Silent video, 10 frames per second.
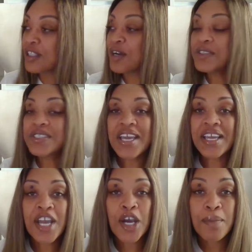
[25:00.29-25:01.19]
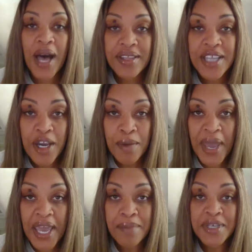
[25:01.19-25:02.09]
Don't they care about their
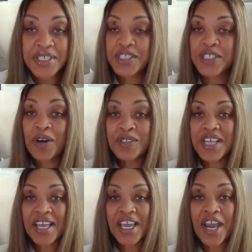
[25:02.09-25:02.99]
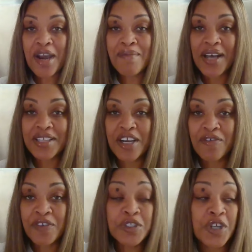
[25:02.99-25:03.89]
babies? Don't they care about
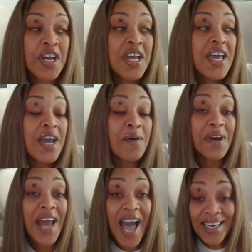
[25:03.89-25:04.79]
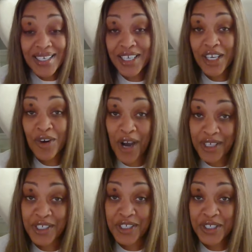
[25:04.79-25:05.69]
their future? And when I look
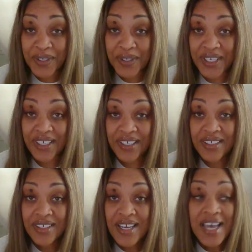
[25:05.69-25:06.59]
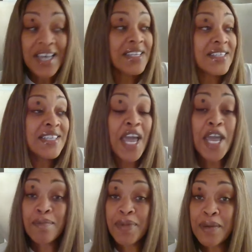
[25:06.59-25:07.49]
across the street, the mm-hmm.
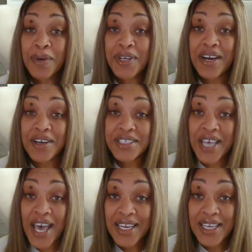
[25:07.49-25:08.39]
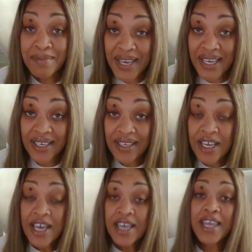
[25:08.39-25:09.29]
same people that are telling me
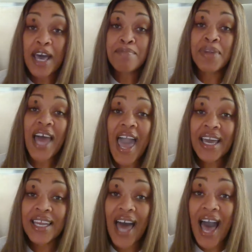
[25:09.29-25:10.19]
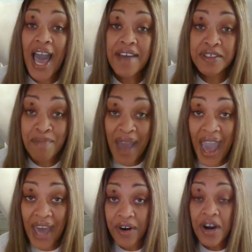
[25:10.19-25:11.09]
that Black Lives
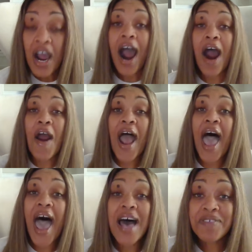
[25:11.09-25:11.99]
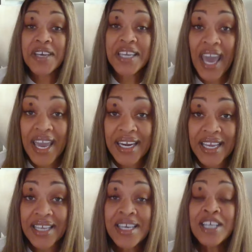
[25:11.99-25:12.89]
Matter are
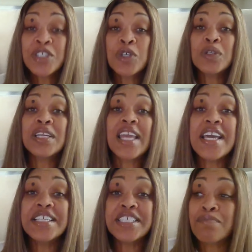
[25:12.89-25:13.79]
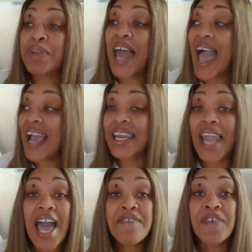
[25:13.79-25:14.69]
advocating to lynch Black
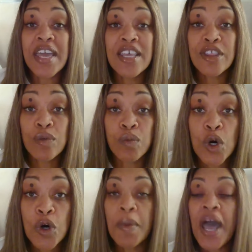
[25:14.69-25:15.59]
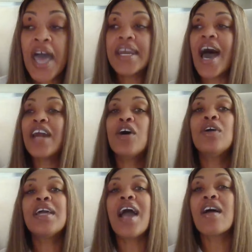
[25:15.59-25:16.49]
life in the womb, not
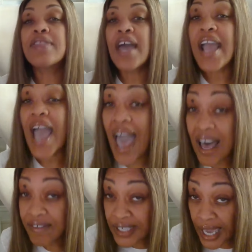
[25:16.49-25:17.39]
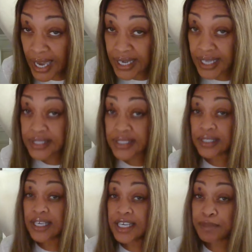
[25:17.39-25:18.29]
only are they advocating to
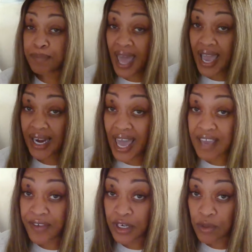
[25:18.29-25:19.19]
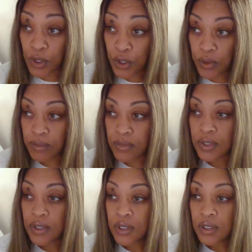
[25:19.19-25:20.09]
lynch Black life in the womb,
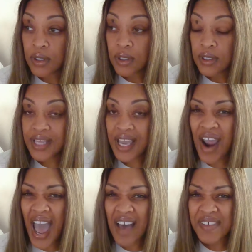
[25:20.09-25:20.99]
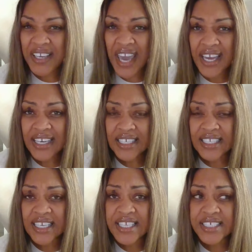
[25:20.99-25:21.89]
they're advocating to
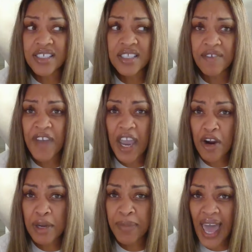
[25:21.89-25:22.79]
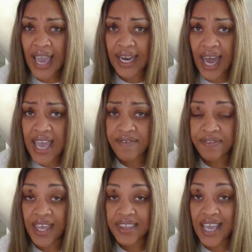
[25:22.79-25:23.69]
lynch the very Black
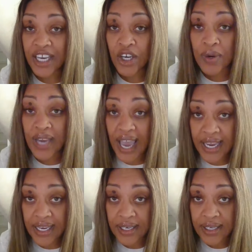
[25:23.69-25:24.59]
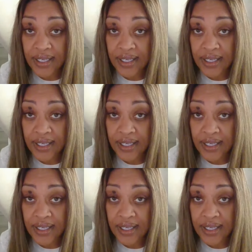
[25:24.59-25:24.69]
life that they create.